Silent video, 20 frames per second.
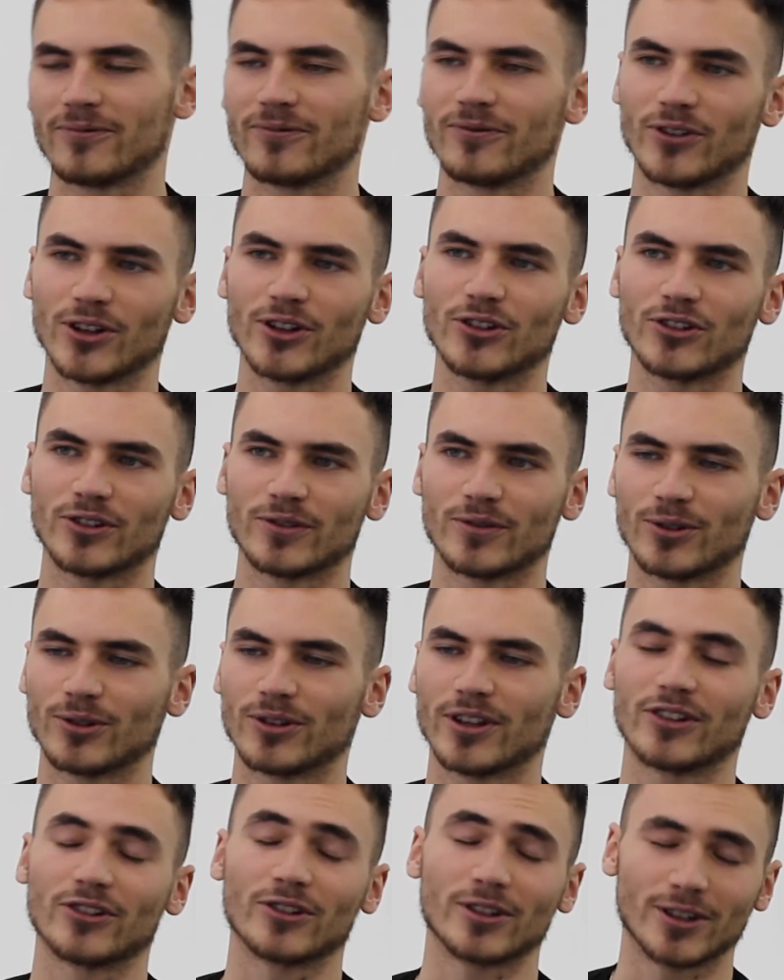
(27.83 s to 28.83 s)
First of all,
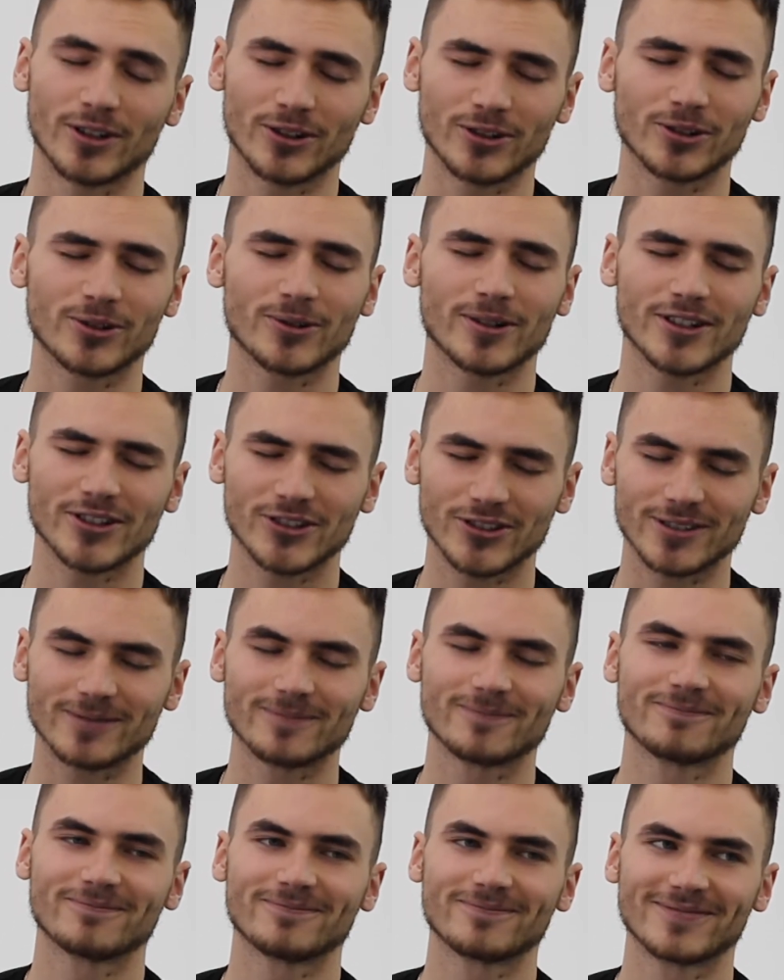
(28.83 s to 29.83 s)
that's a loaded question.
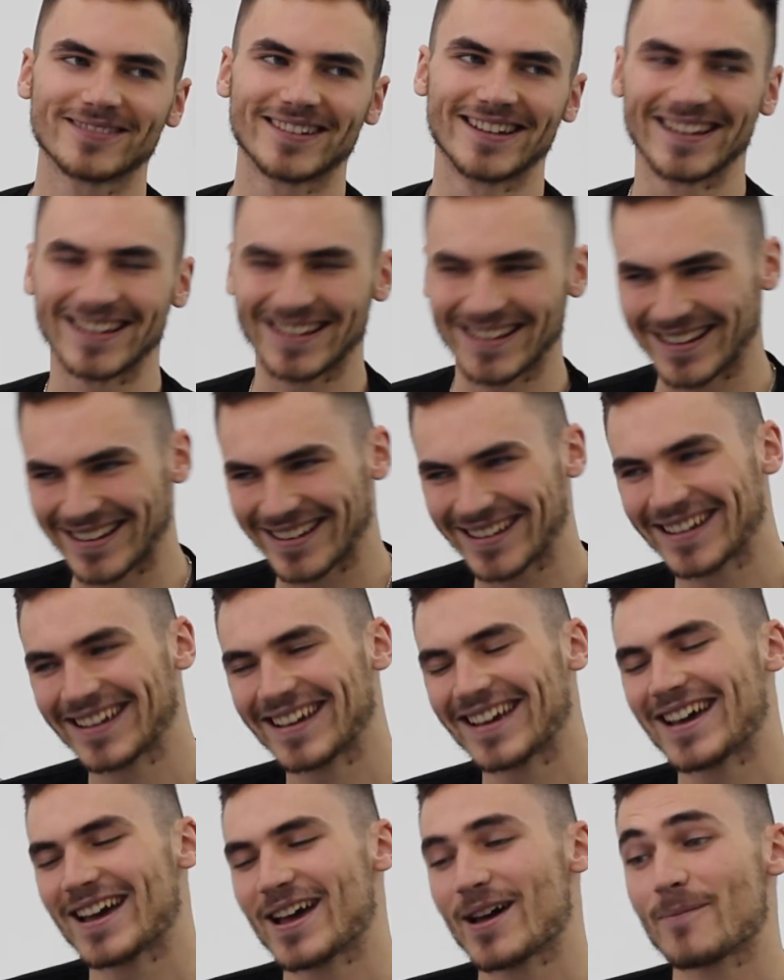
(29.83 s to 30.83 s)

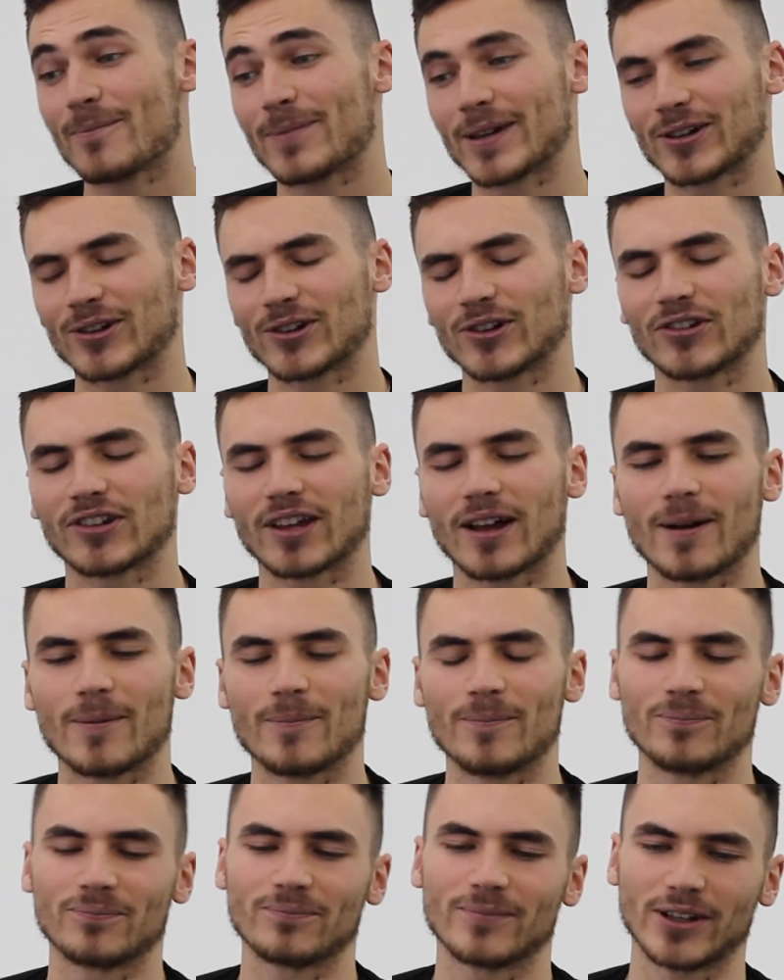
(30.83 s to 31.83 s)
because
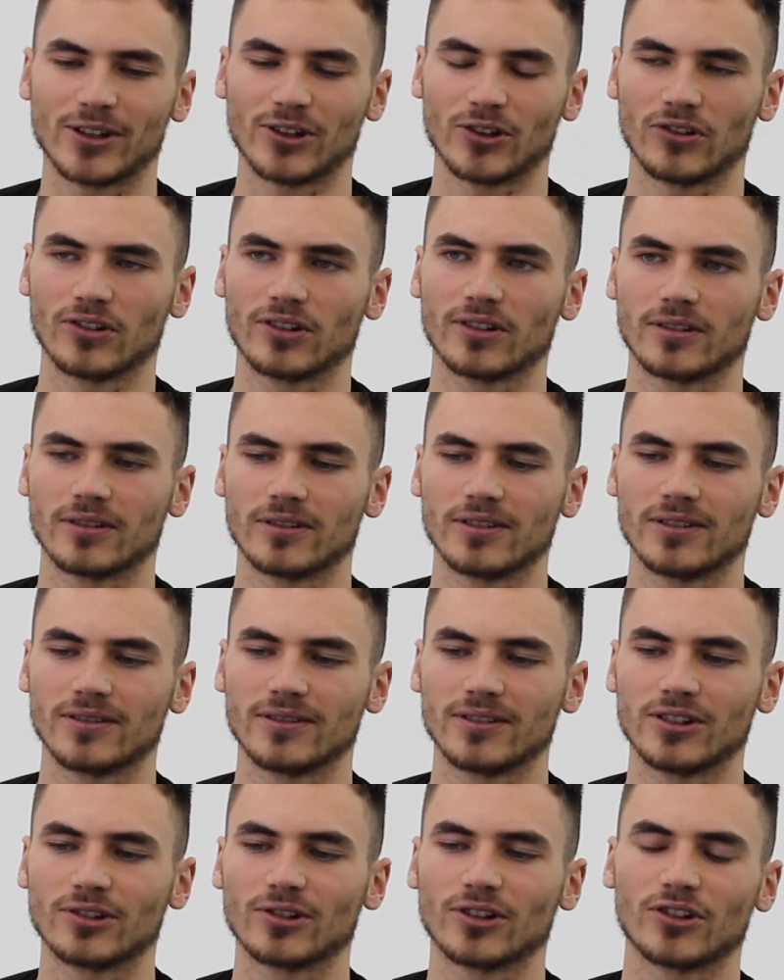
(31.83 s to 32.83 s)

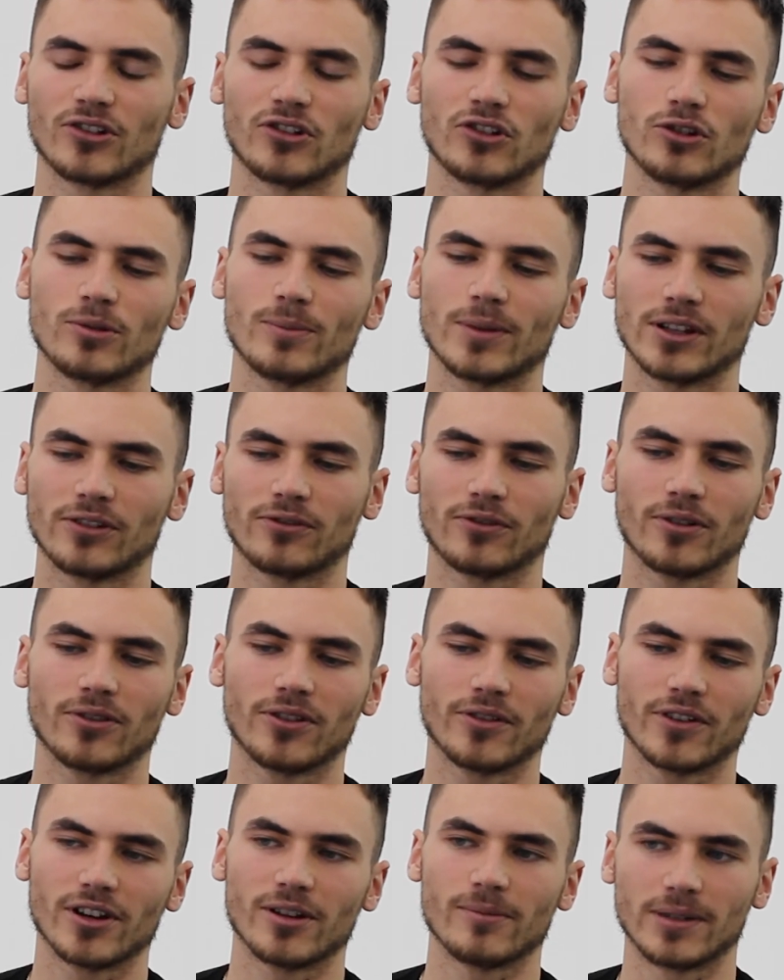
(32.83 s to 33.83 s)
you're assuming from
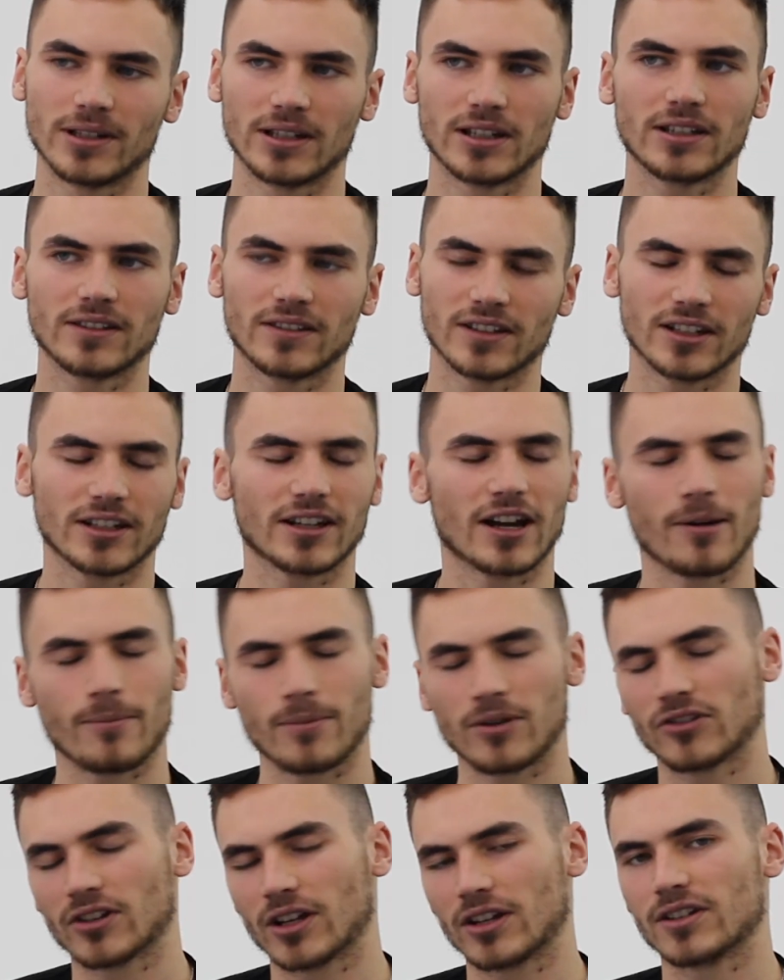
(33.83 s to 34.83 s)
the very beginning that it
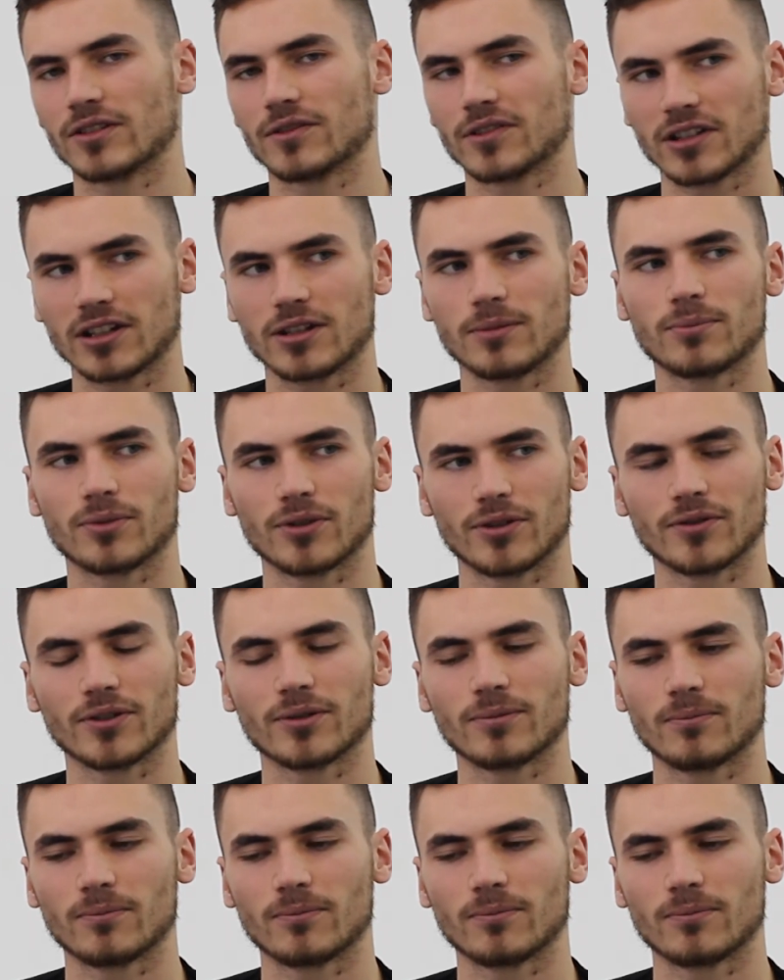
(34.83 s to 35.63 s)
can't be scientifically proven.